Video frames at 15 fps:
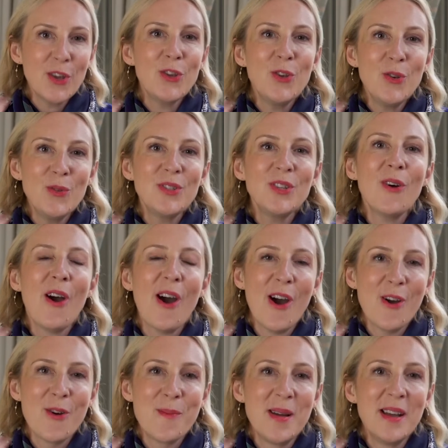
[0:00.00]
Use your
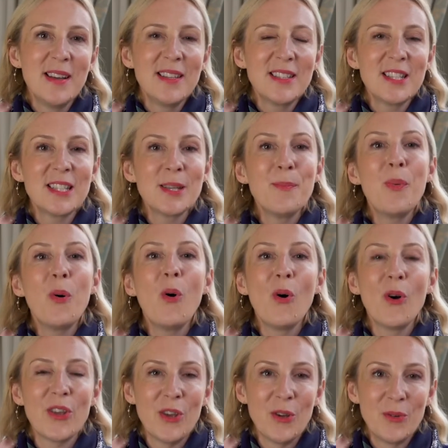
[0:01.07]
home to
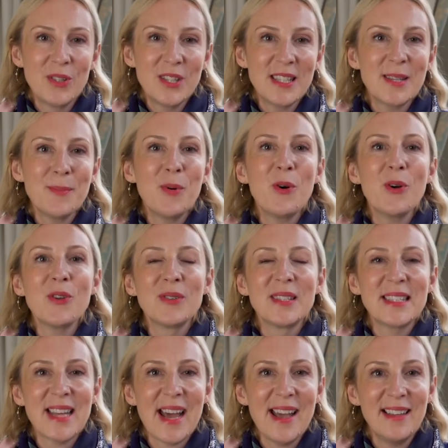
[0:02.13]
support you, to support your
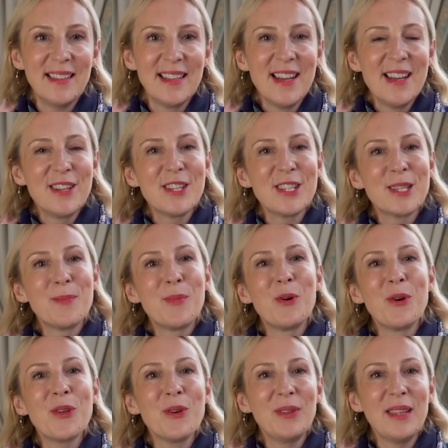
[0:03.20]
style, to
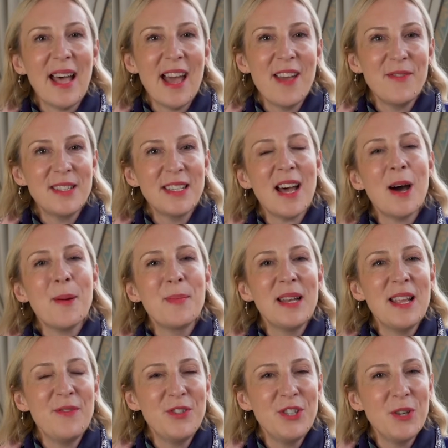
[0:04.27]
support your life, to
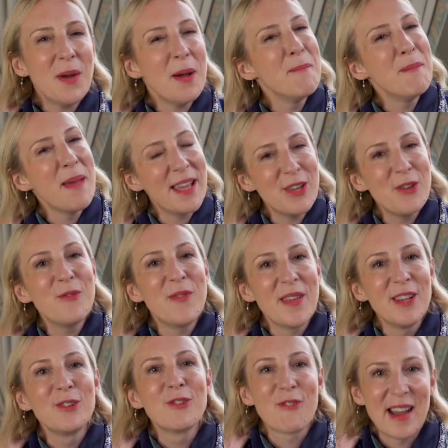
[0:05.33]
uplift you and make you
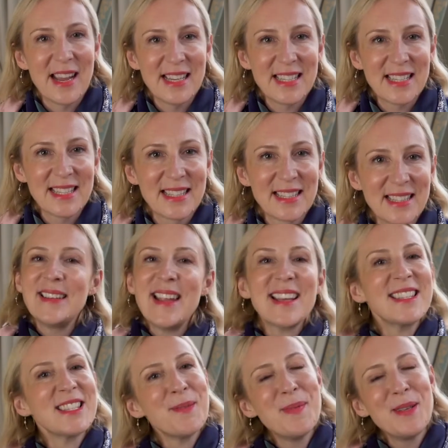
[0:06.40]
feel great.
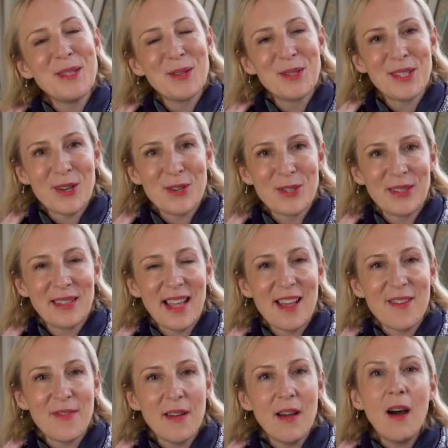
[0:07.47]
Next up is your social
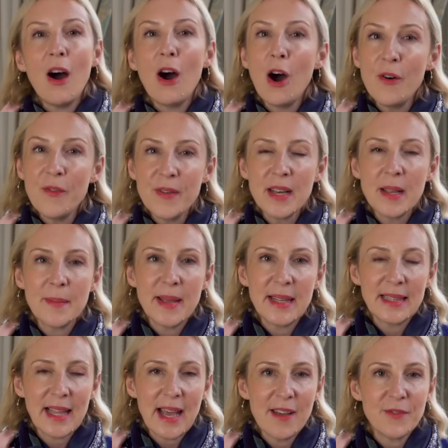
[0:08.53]
life. Often at
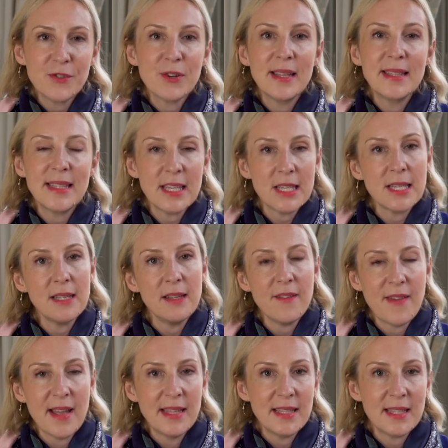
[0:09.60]
midlife, transitional
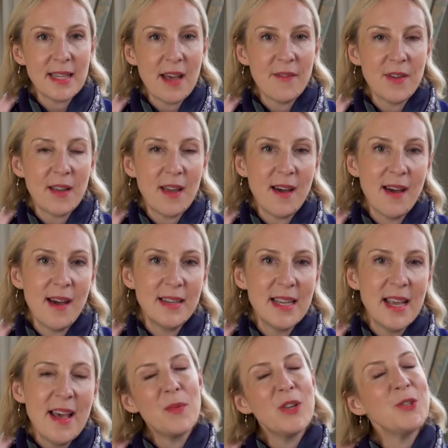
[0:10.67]
events have occurred,
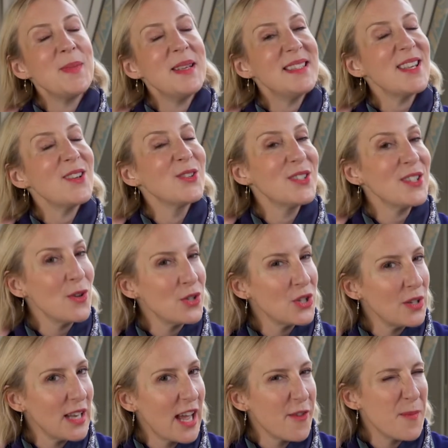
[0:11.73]
which means that your
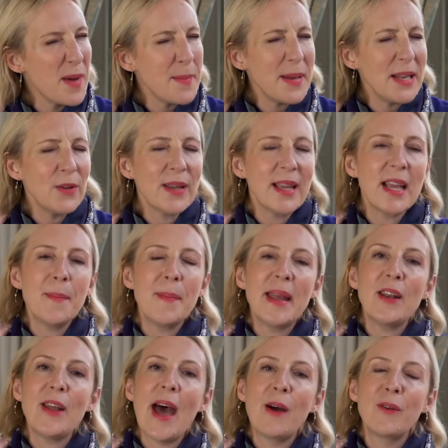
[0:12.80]
social life might be looking a
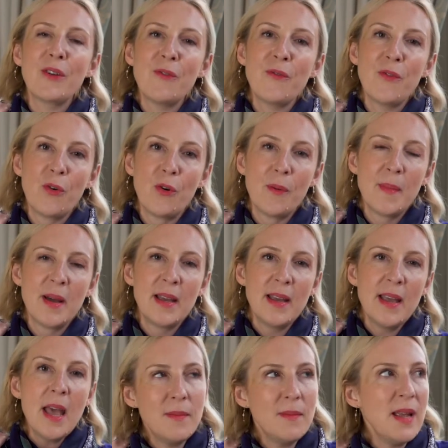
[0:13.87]
bit out of form.
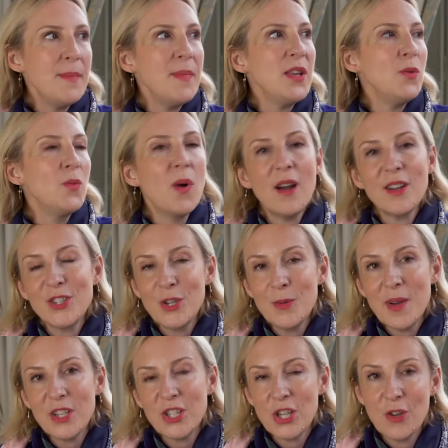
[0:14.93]
Maybe work too
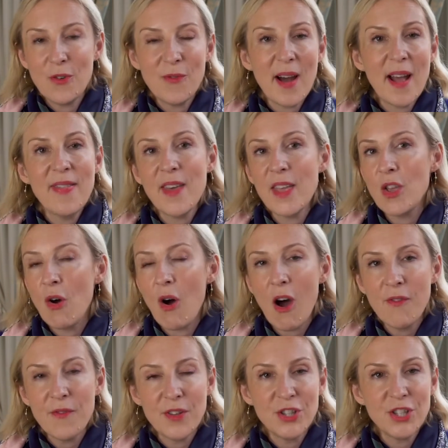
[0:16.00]
much and you find that you're
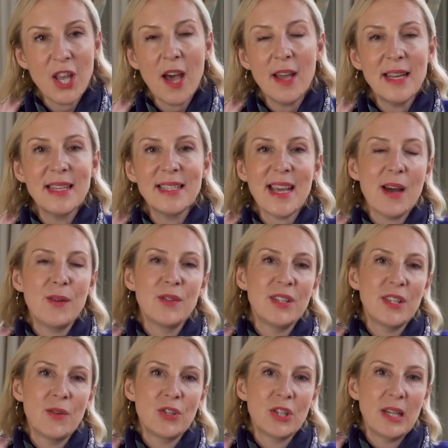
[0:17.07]
often turning down
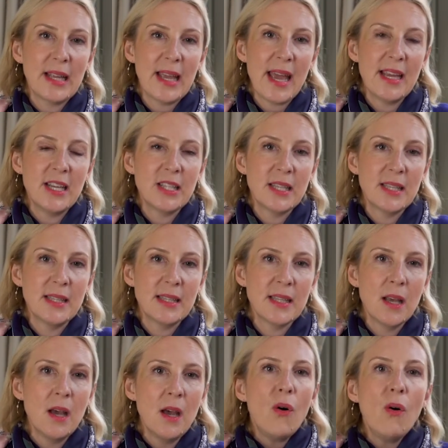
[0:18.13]
social occasions,
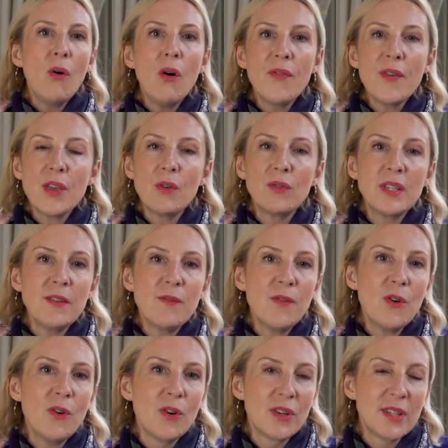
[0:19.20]
or that you're
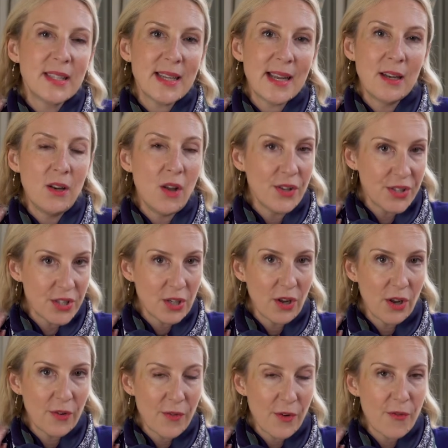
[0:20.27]
divorced and lost a
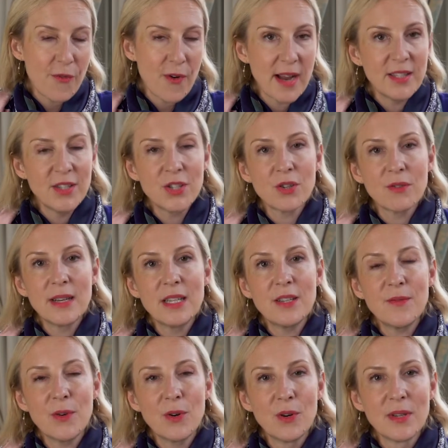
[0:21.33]
lot of your friends during
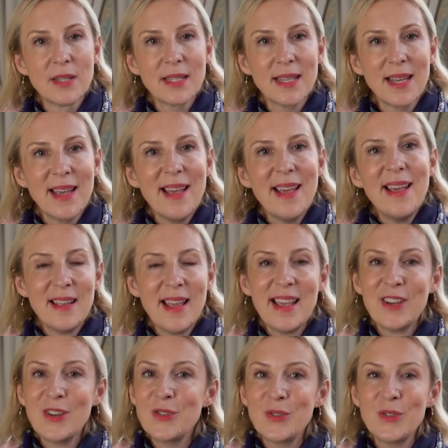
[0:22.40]
divorce.
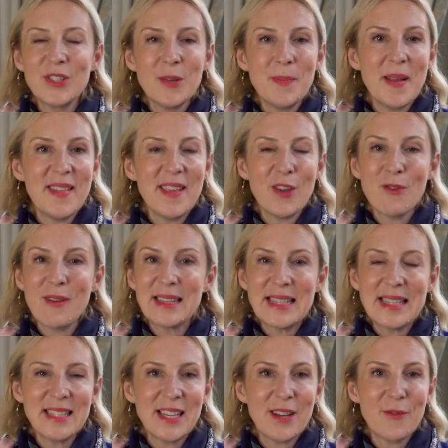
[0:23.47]
It could also be that your
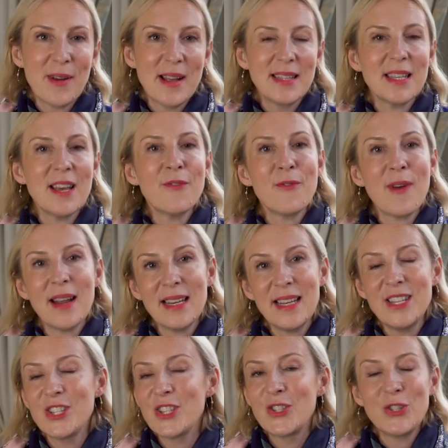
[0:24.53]
existing friends are
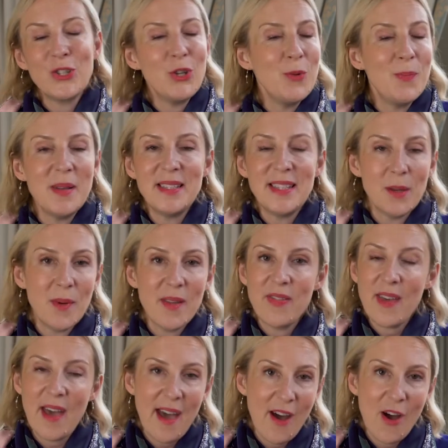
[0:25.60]
frankly just too busy
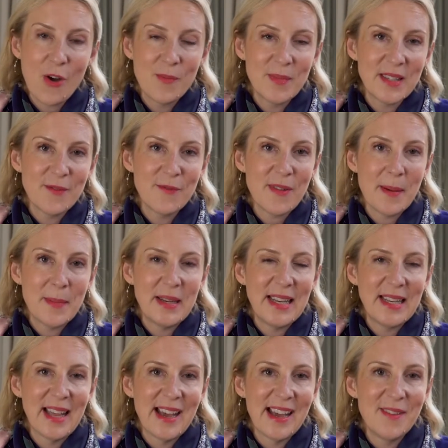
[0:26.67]
with their homes and
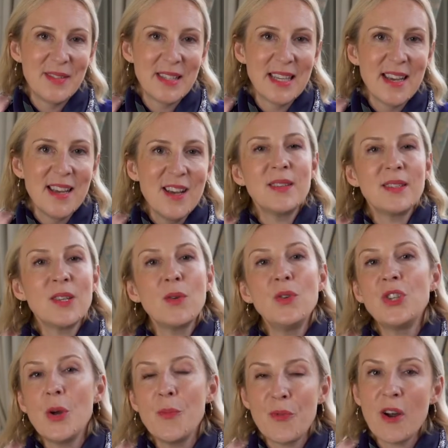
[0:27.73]
family lives, so you
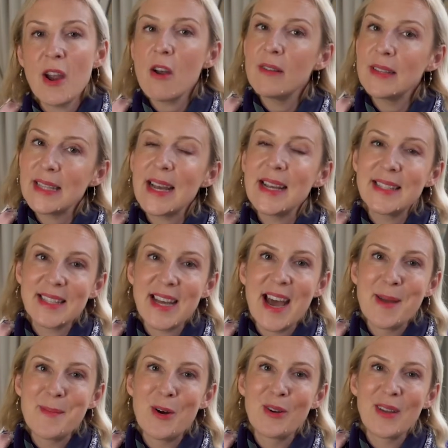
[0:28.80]
don't prioritize
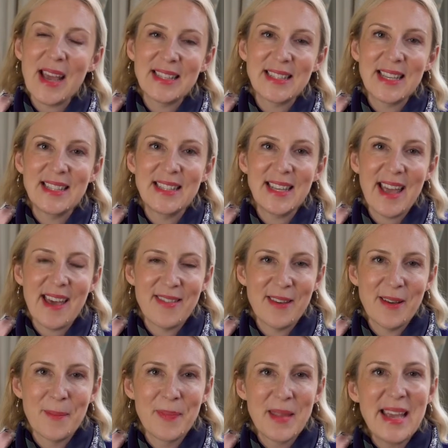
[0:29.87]
time on getting
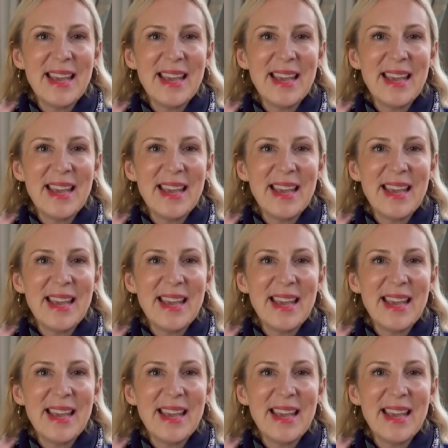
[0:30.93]
together.